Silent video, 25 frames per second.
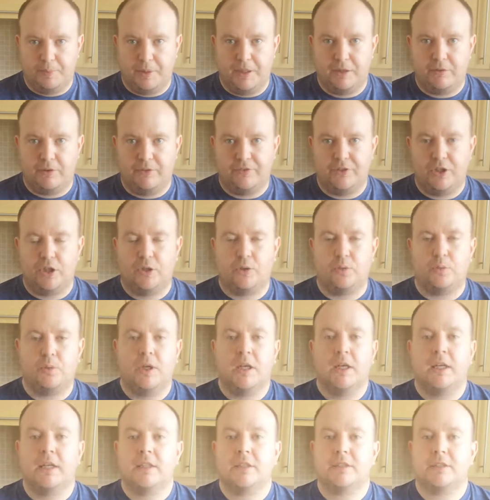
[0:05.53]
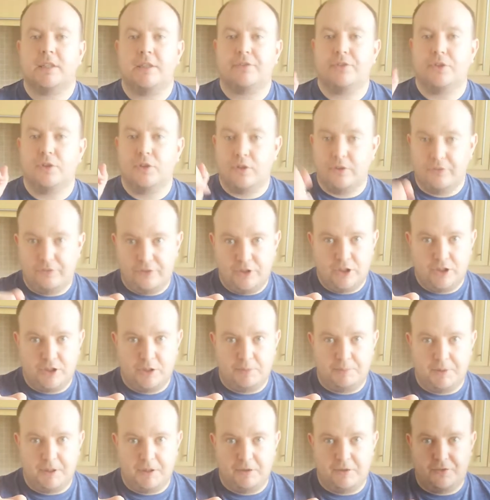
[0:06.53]
beer review, time for another
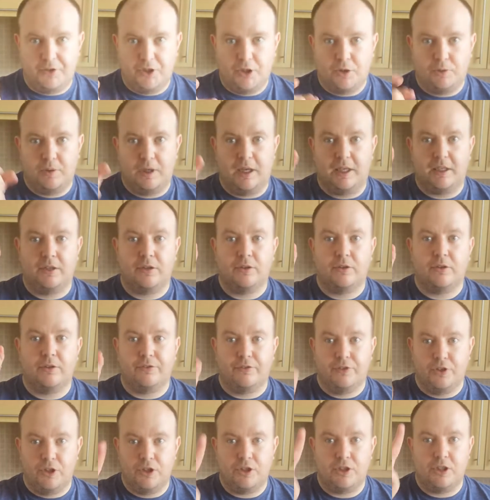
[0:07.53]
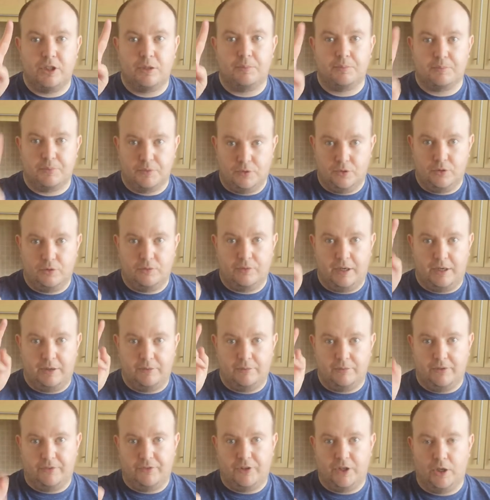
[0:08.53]
Virgin beer review, and another Virgin brewery
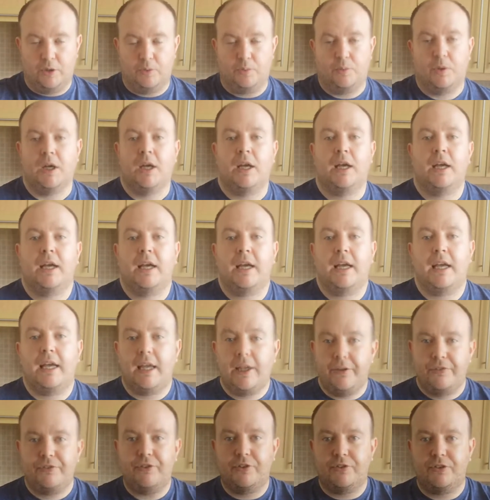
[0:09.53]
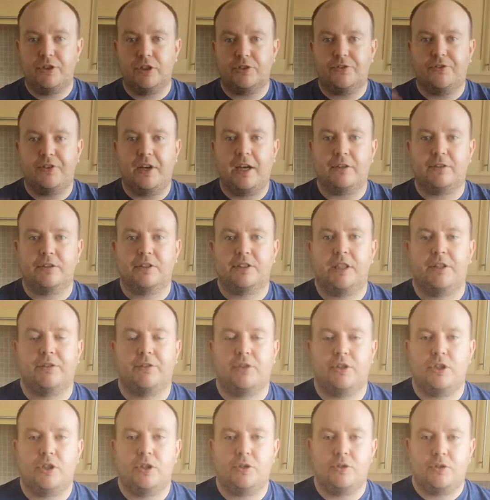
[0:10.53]
review. If you've just found us here
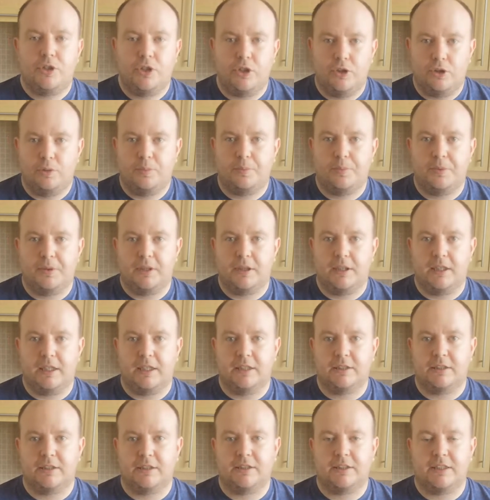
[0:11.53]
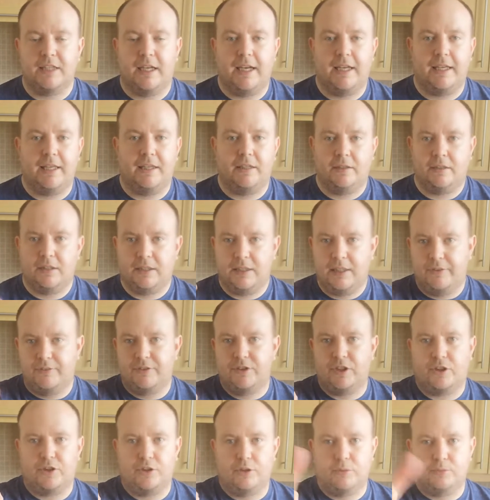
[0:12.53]
on YouTube, then as I say, give us
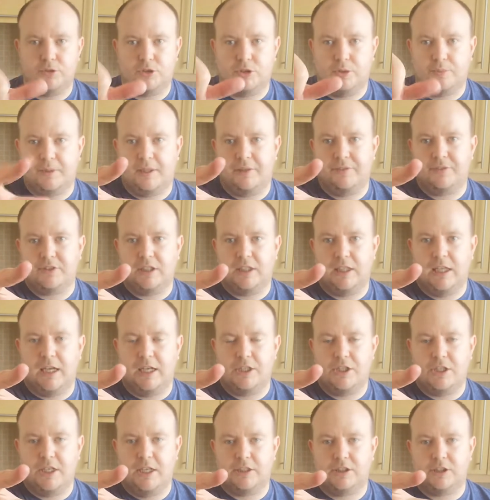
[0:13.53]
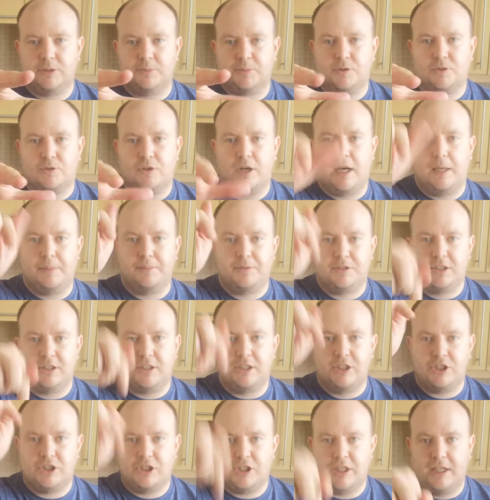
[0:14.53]
a thumbs up, give us a like, share, subscribe to
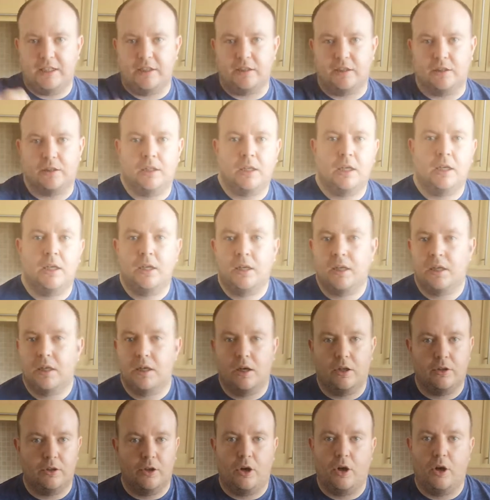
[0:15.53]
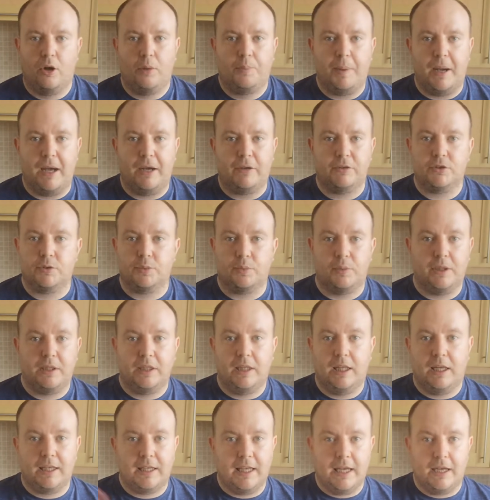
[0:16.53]
this channel. On the Hop House, we
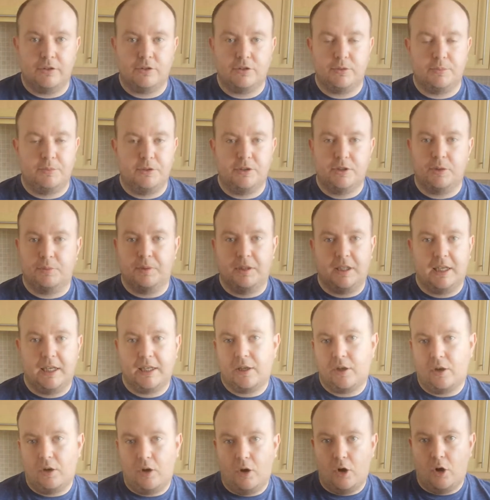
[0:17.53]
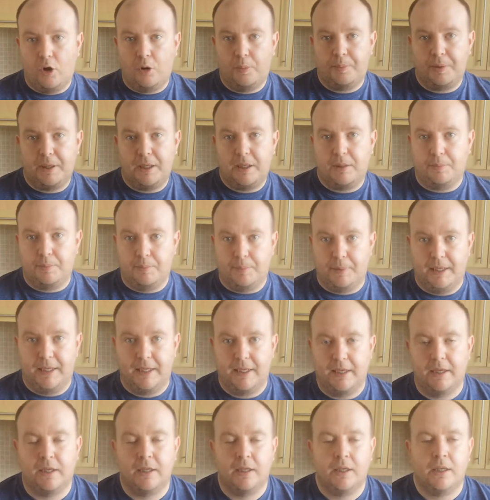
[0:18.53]
like house music, we like hoppy
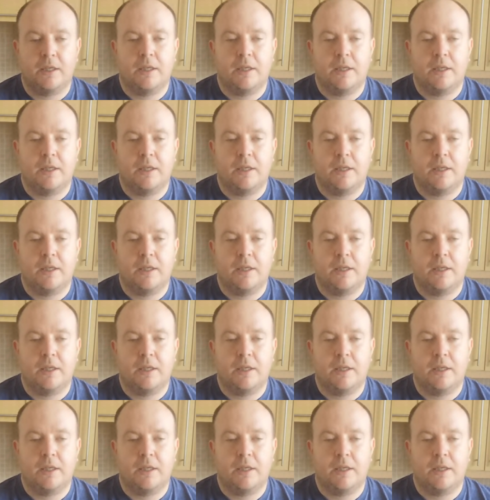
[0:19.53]
beer.